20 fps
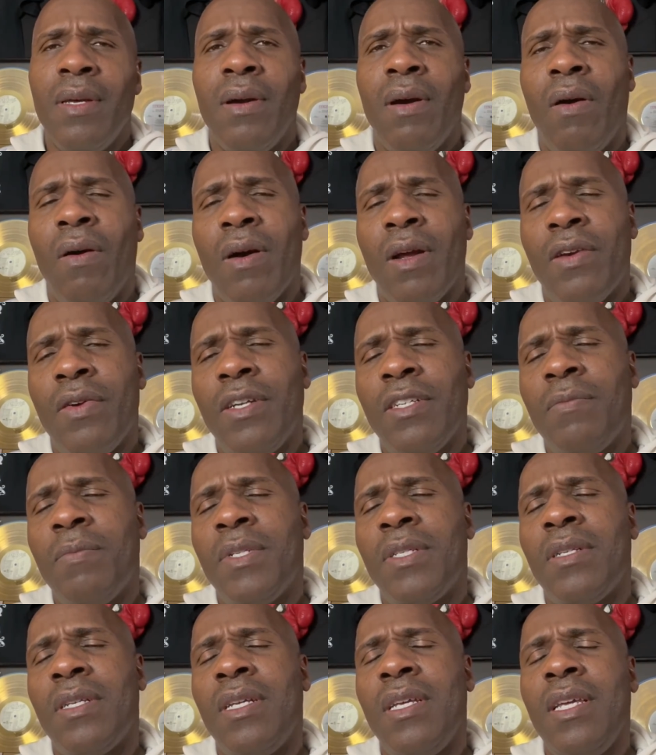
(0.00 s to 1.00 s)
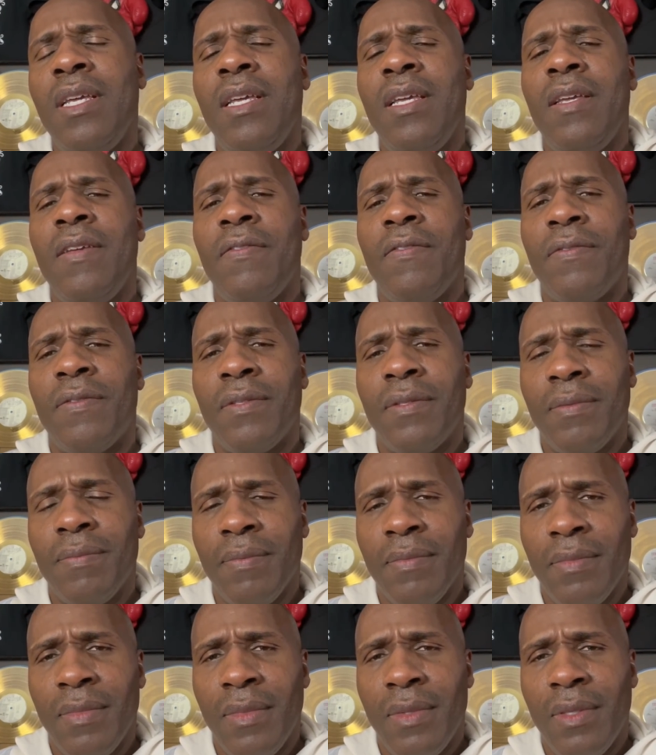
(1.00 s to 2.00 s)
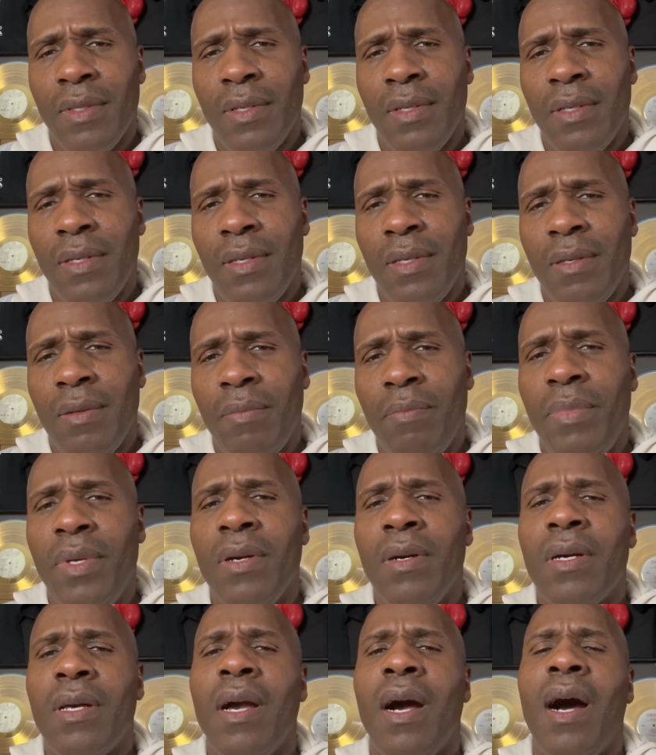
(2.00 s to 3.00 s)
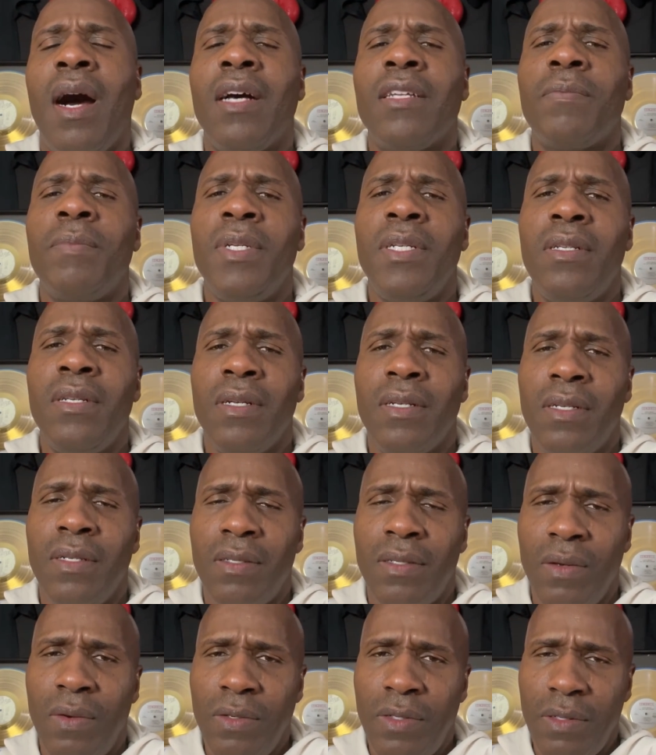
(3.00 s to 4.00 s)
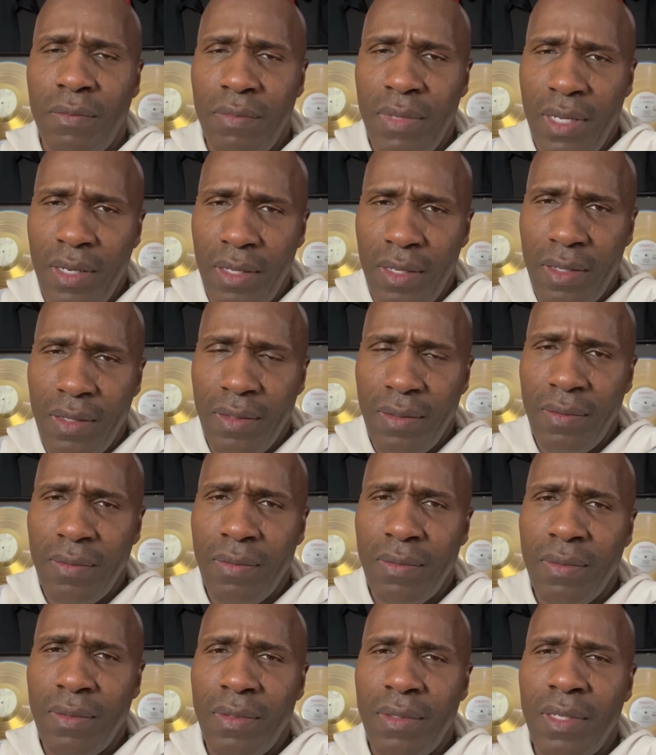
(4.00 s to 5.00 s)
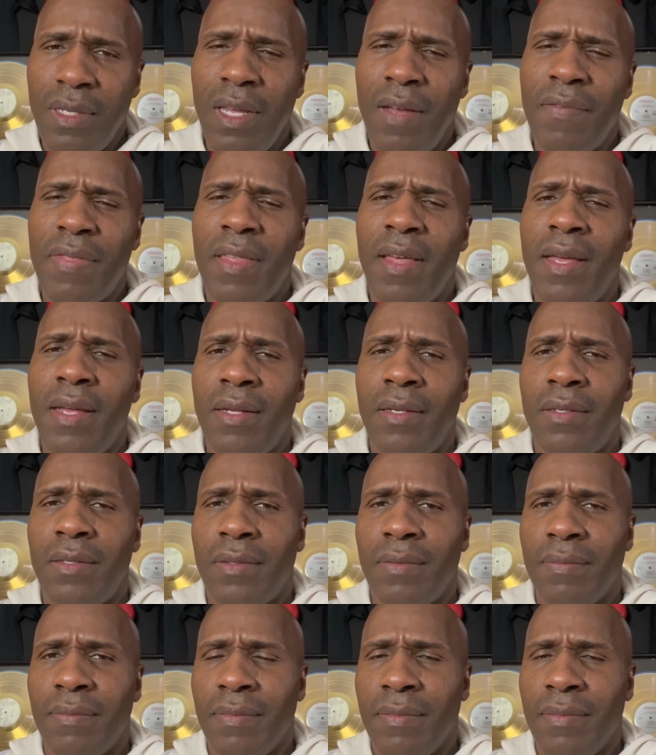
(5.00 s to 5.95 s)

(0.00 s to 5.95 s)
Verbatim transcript: On Christmas Eve, Bill Cosby took to social media to give thanks.